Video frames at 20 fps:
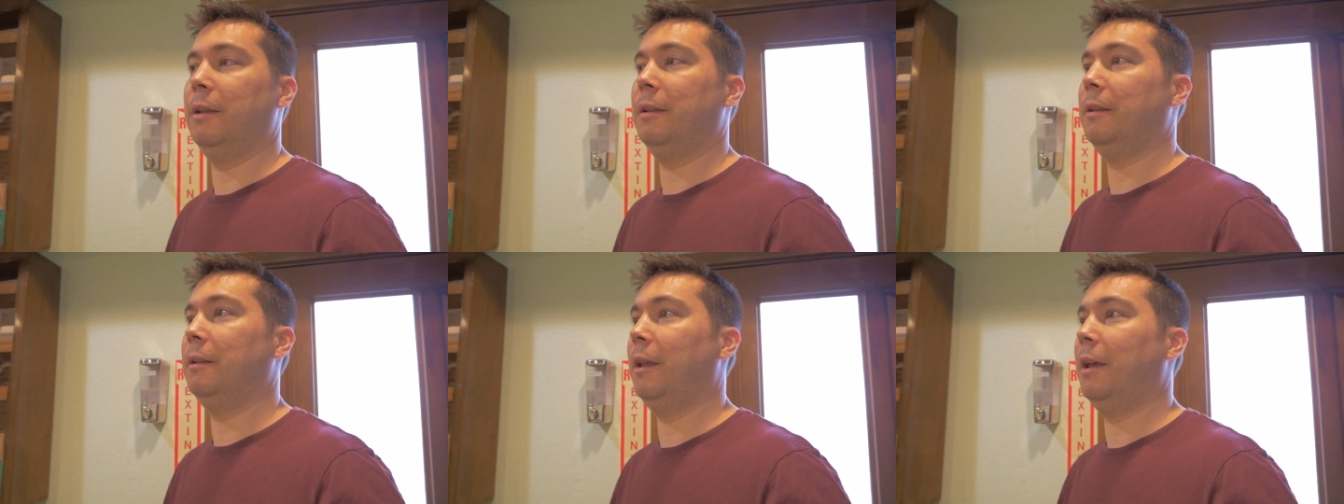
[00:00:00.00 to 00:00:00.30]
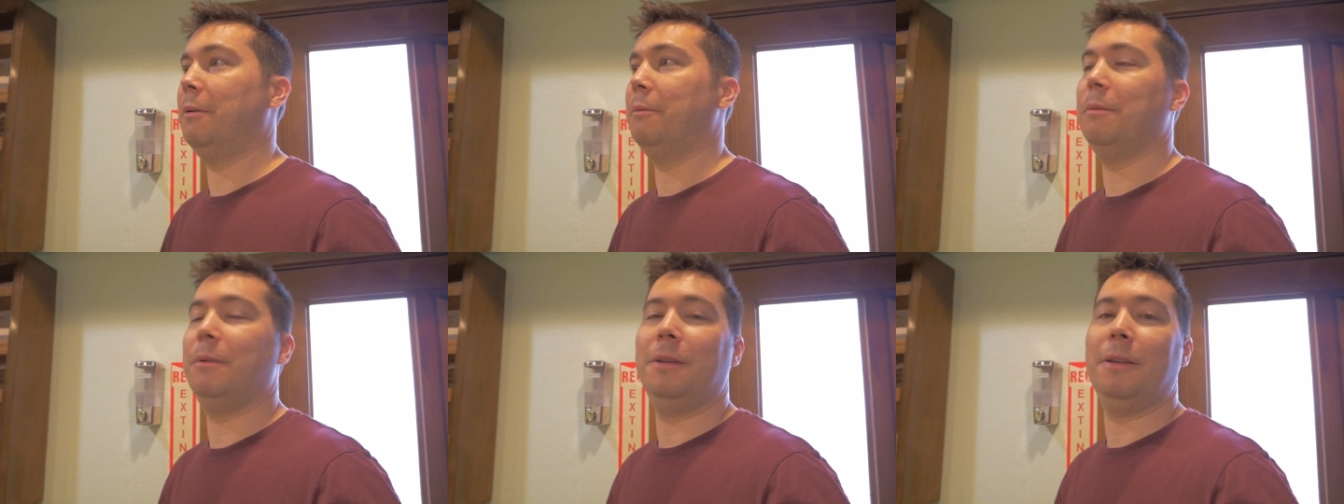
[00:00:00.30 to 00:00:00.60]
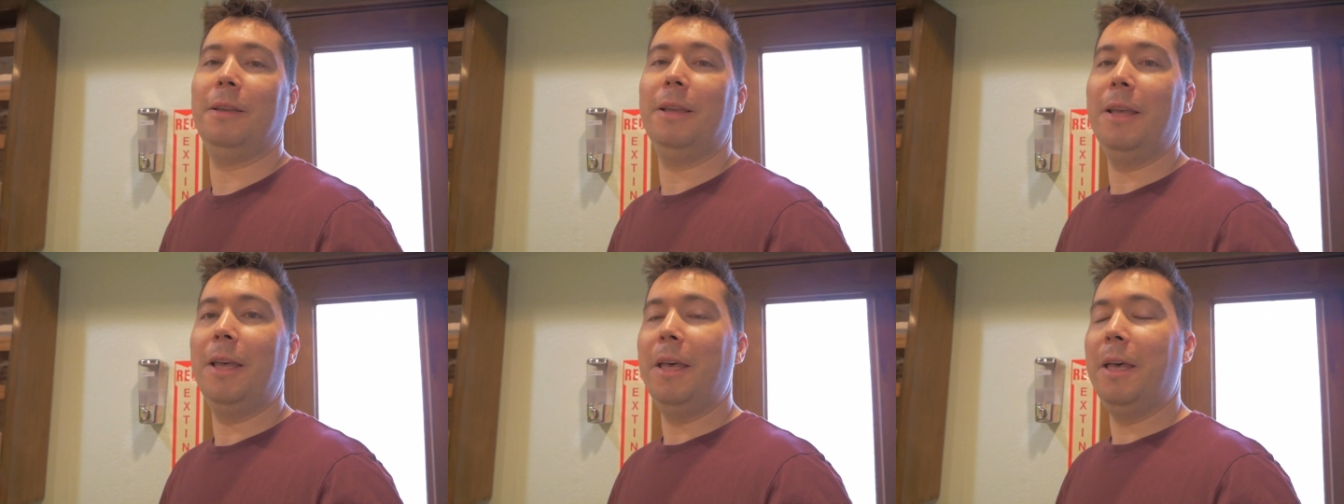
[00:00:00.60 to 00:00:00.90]
and how
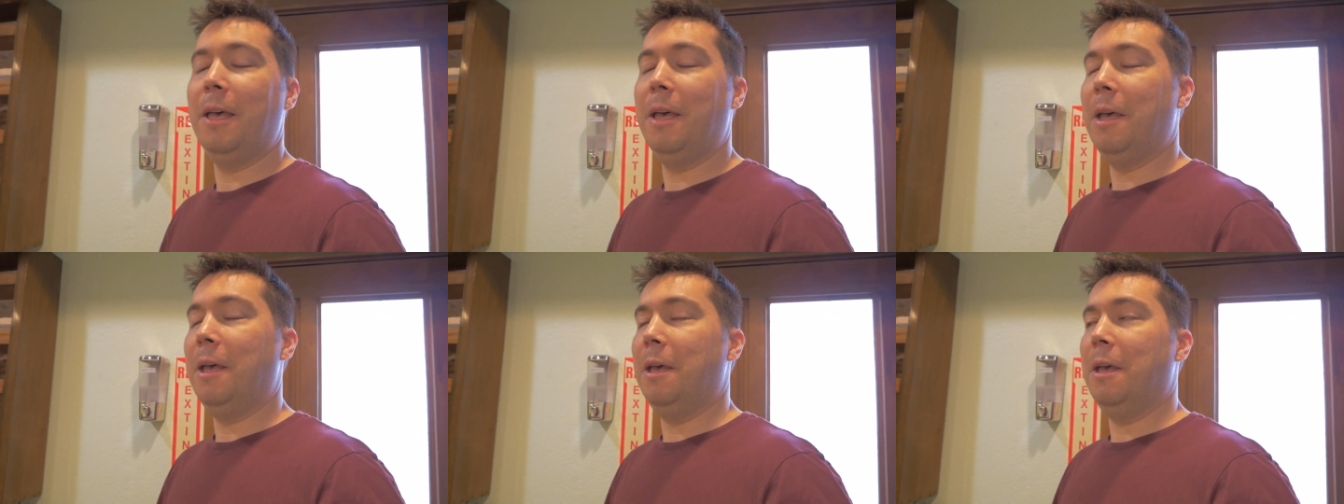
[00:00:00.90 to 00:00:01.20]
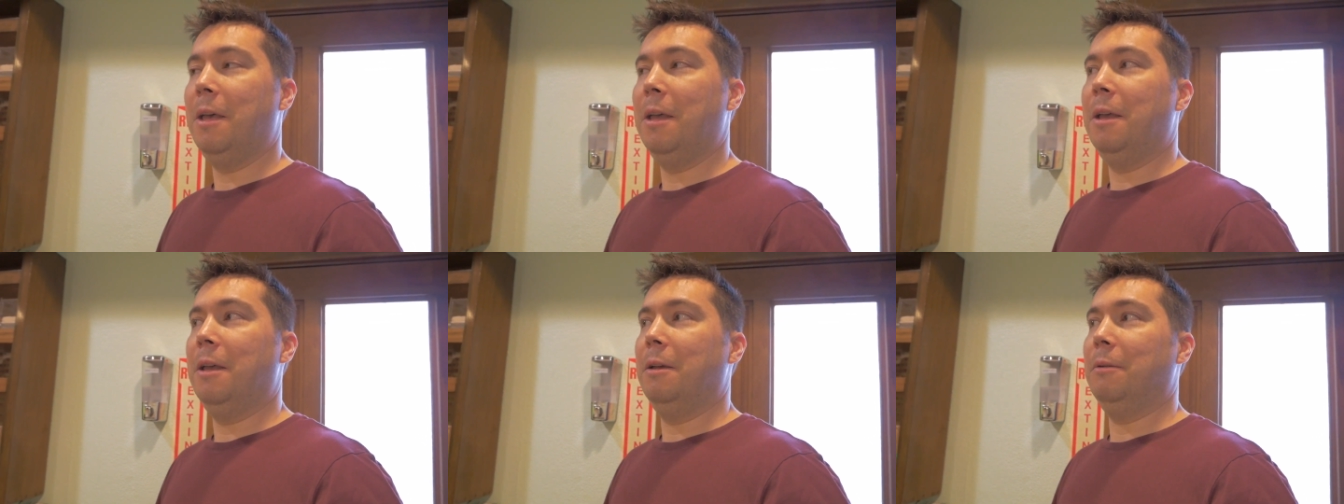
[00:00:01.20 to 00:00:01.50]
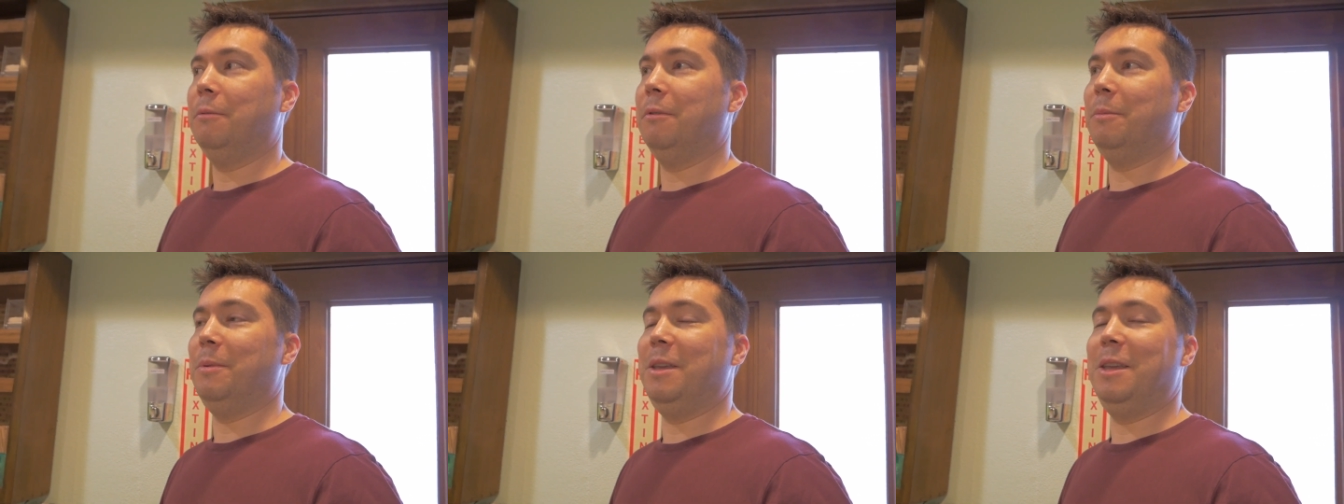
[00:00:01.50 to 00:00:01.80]
we
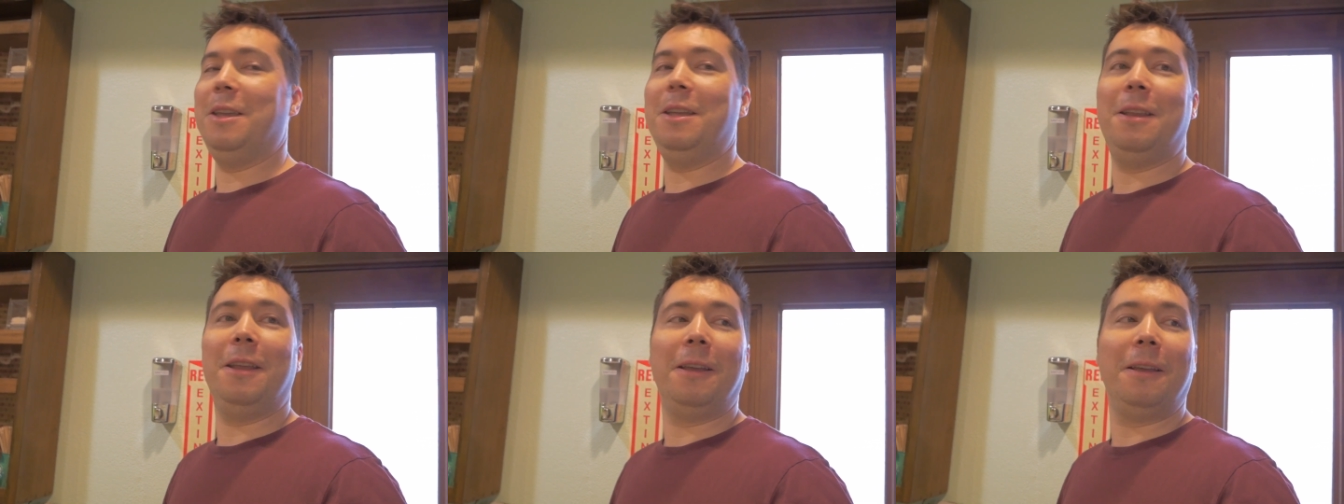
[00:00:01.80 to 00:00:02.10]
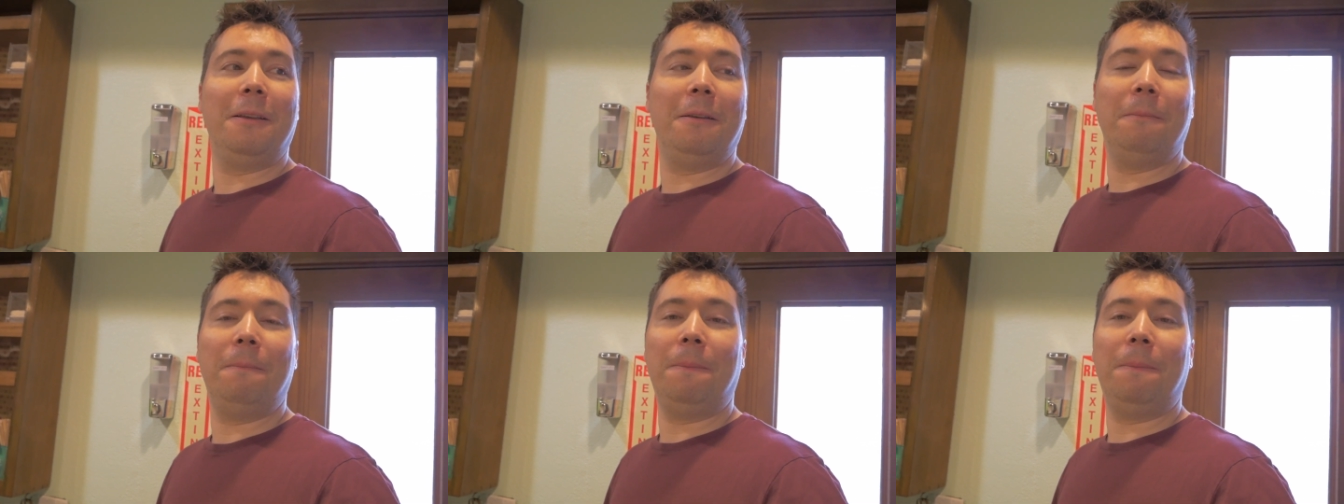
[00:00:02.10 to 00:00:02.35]
will be eating.